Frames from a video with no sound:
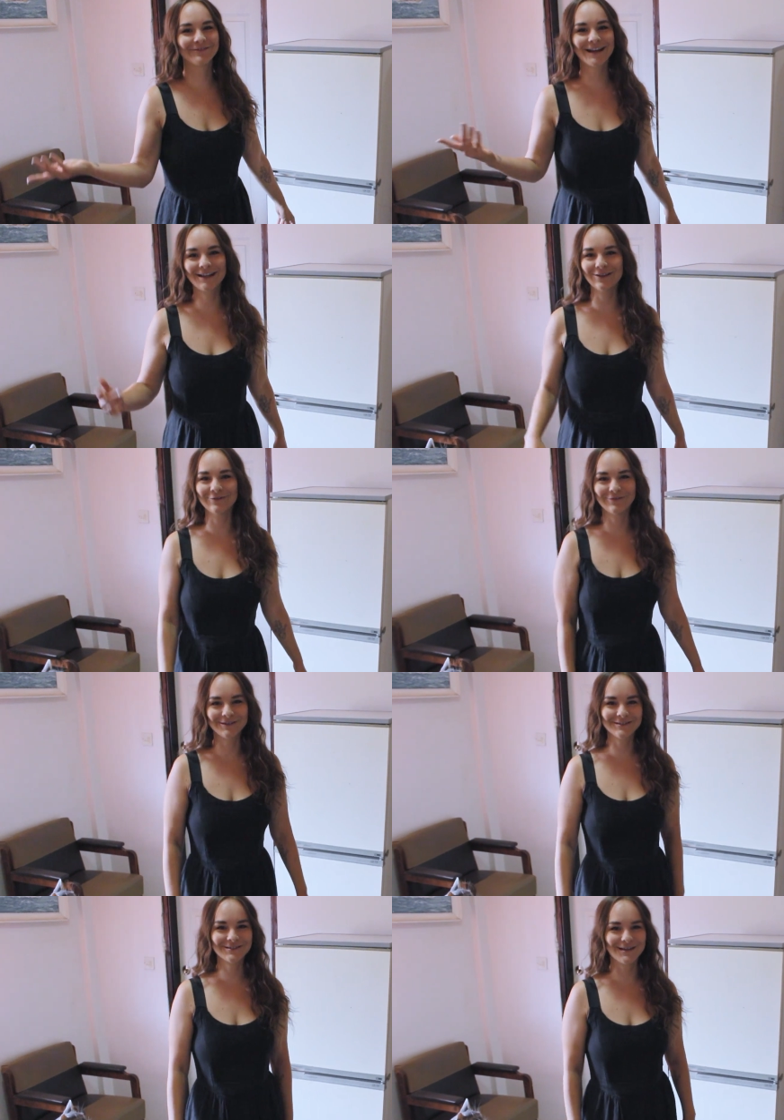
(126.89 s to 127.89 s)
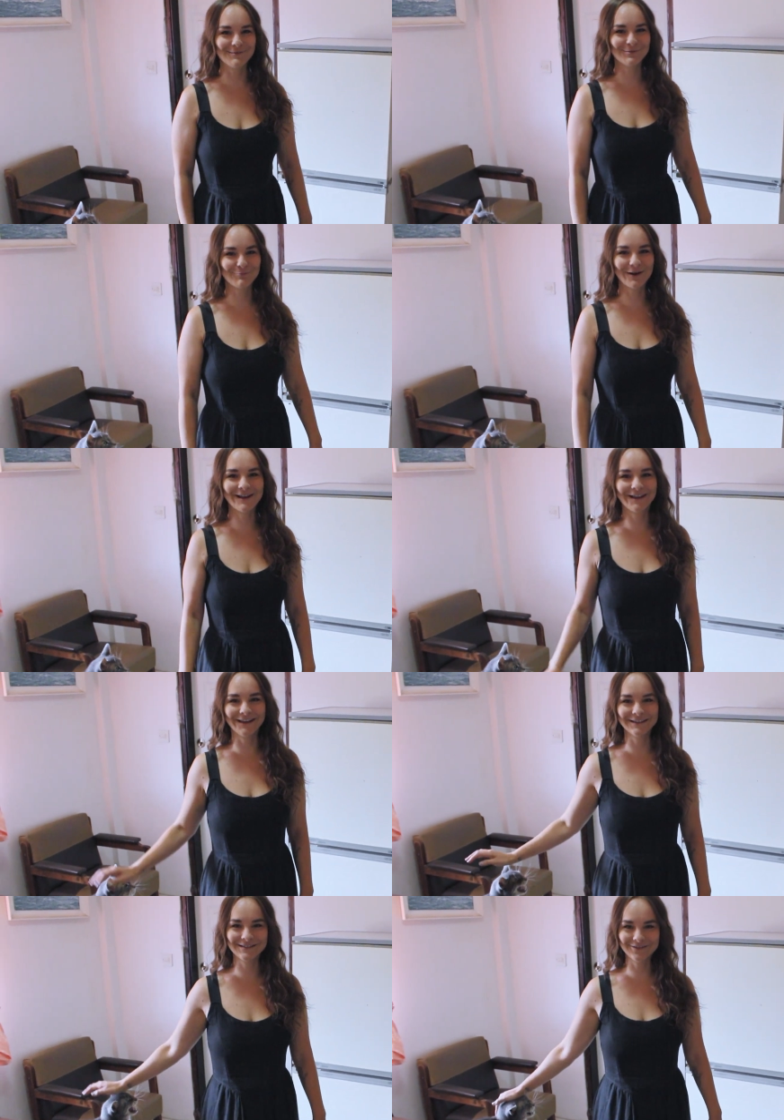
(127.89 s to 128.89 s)
regular fridge keeps
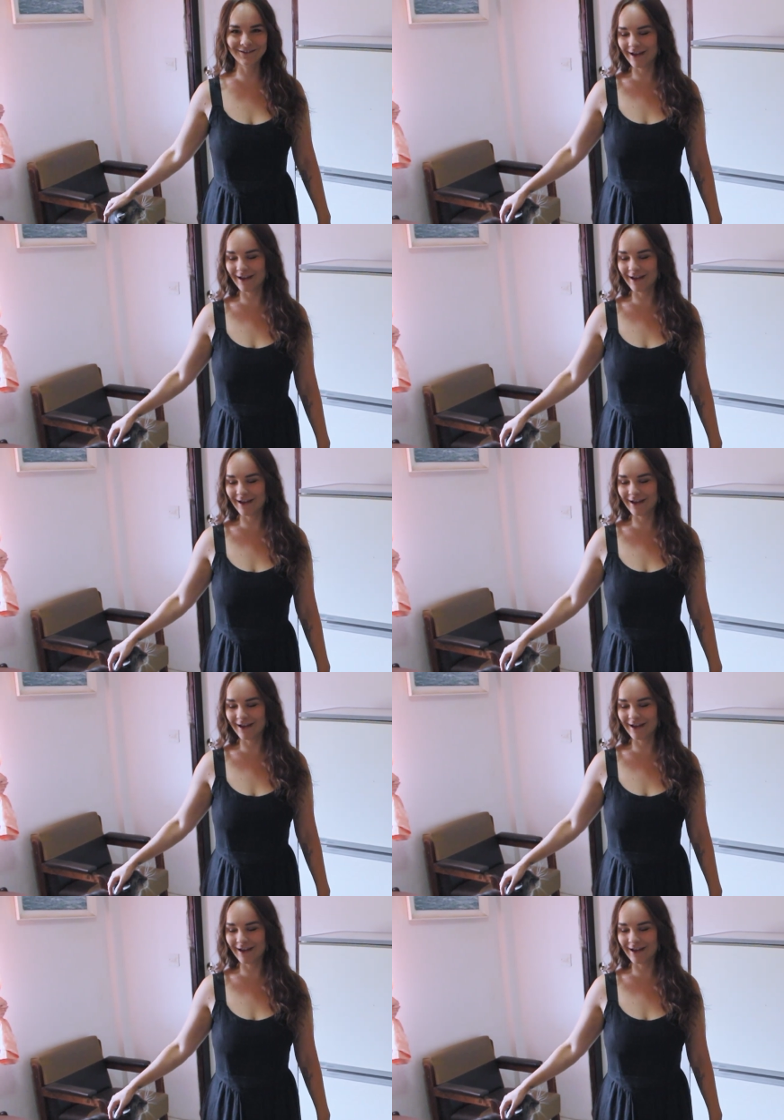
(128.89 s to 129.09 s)
breaking, so we